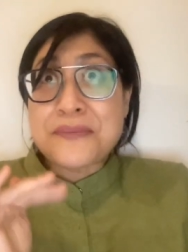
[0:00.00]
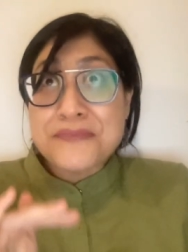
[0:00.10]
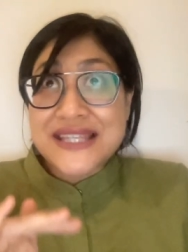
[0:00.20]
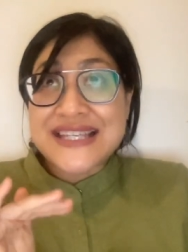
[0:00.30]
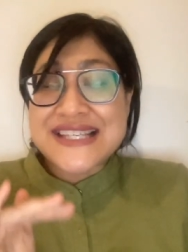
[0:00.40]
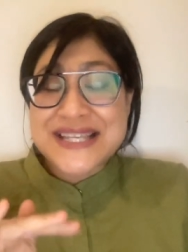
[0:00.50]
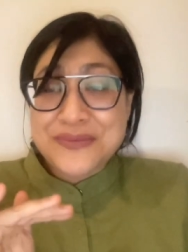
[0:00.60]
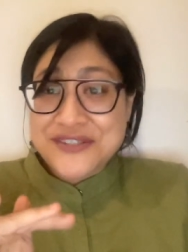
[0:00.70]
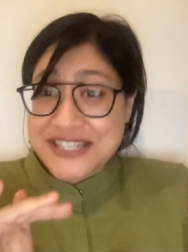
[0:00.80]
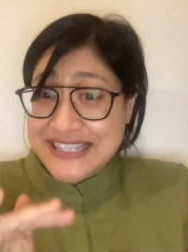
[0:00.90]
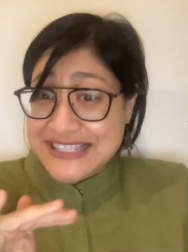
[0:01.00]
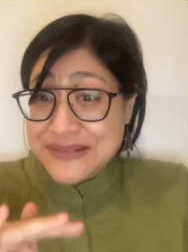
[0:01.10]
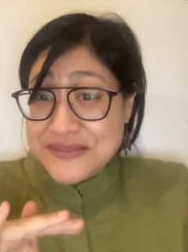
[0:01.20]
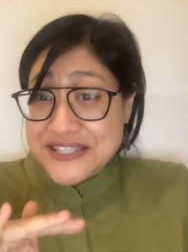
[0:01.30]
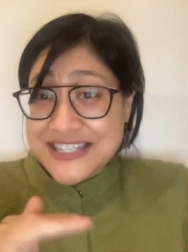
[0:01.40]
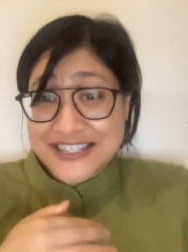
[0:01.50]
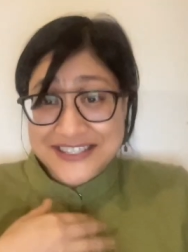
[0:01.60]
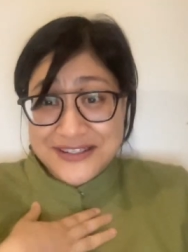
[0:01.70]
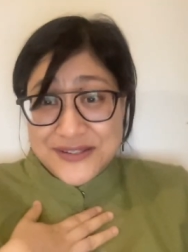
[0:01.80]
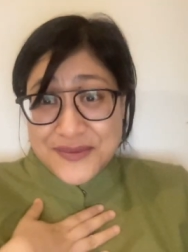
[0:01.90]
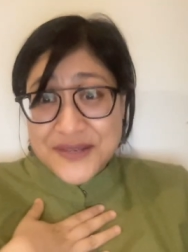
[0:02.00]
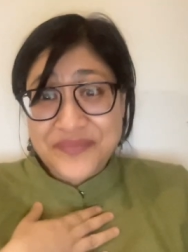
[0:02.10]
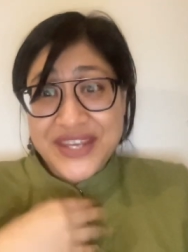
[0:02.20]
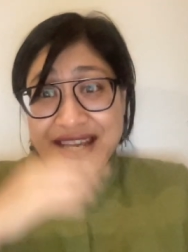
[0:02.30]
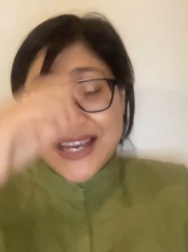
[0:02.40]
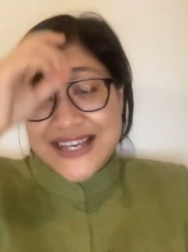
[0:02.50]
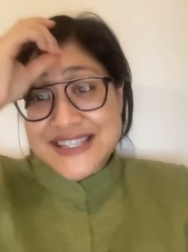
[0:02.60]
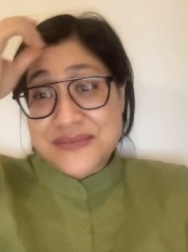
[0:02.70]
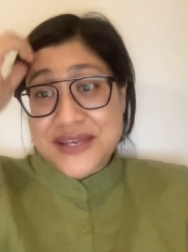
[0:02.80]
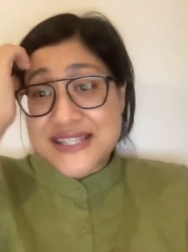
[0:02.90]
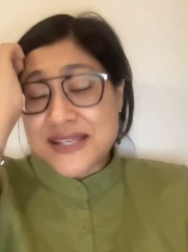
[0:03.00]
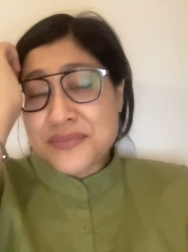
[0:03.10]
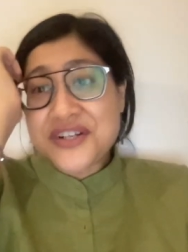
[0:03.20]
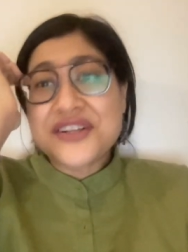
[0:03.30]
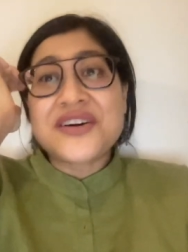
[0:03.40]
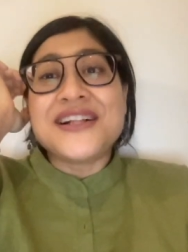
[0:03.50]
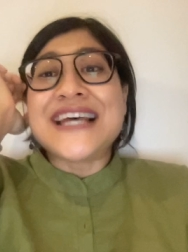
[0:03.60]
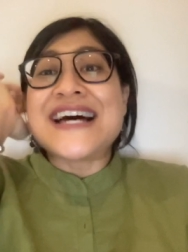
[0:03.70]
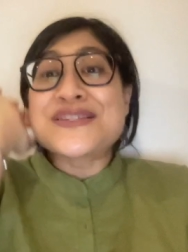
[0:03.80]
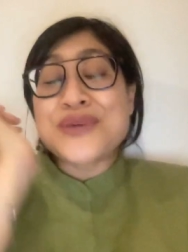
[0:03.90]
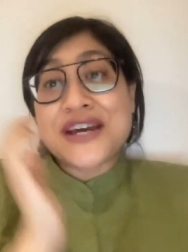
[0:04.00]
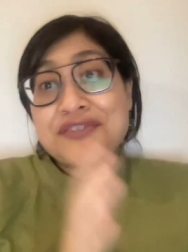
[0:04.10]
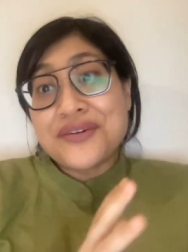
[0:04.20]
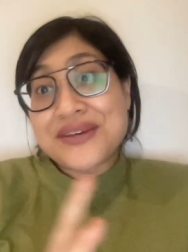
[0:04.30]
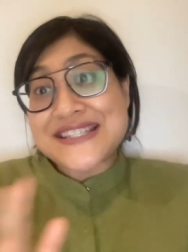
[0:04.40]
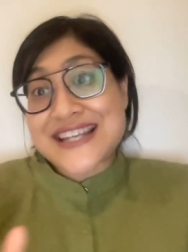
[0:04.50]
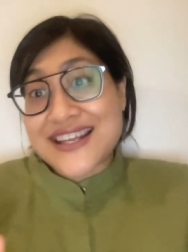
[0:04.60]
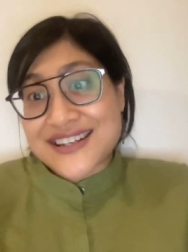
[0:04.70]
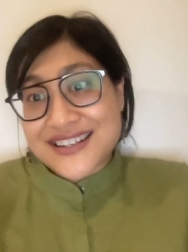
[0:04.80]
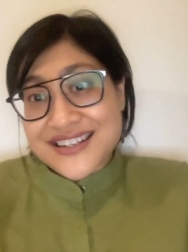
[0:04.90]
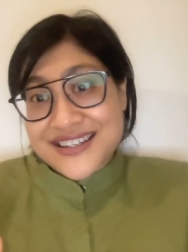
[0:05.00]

Betasamosake Simpson, excuse me, has an amazing book called As We Have Always Done.